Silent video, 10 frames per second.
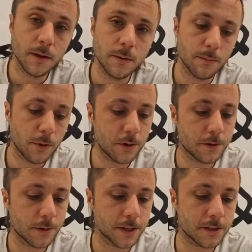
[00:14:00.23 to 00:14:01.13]
Motor
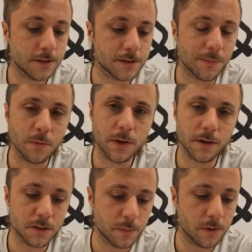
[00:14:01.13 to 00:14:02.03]
direction is something we
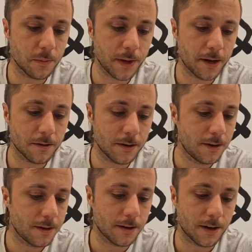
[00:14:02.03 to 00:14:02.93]
already spoke about.
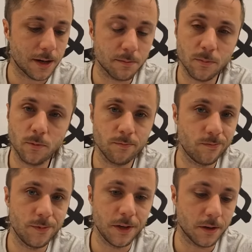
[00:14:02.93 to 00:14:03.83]

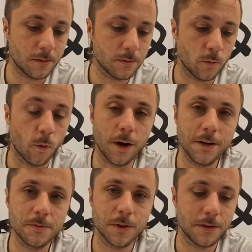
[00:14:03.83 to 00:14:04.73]
1
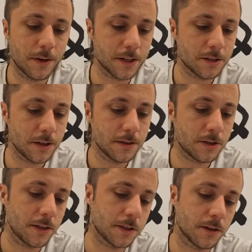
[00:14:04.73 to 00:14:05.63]
is one direction,
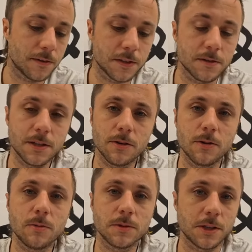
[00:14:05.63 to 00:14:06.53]
changing over to
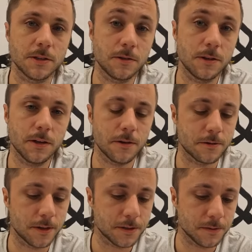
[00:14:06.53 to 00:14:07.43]
0 will change it to the other
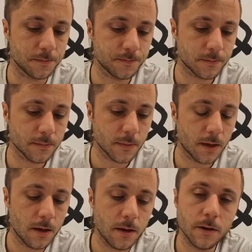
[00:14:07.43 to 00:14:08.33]
direction.
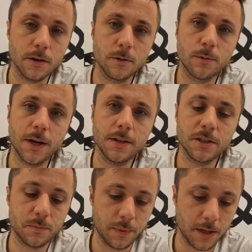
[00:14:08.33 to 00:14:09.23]
Your rated
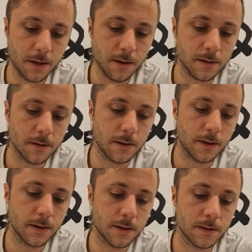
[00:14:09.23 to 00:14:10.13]
speed
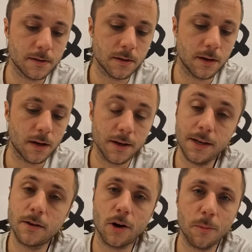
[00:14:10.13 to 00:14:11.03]
is
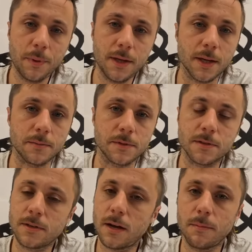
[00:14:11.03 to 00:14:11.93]
in RPMs.
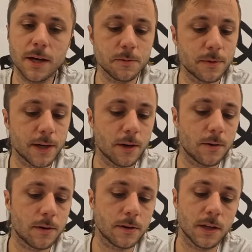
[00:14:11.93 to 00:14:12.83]
It's not miles per
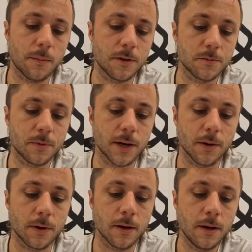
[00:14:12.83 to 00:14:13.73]
hour or kilometers per
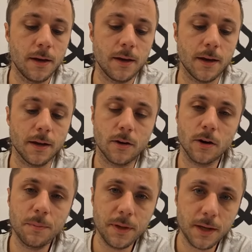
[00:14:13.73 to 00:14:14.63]
hour. And
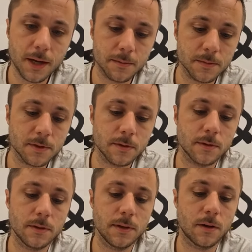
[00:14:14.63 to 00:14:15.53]
RPMs
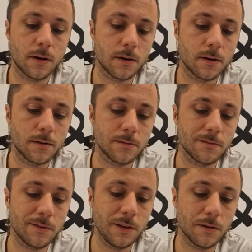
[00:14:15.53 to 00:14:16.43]
are,
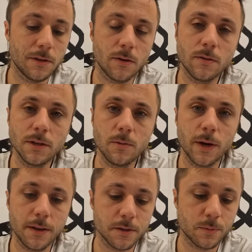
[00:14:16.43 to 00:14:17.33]
the only
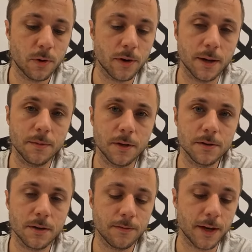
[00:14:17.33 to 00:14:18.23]
way this program knows
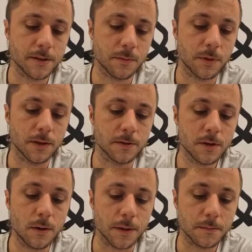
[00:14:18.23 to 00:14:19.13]
how fast something is
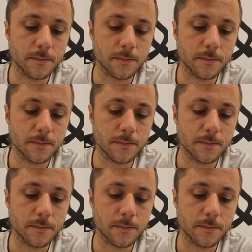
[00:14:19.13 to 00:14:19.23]
going.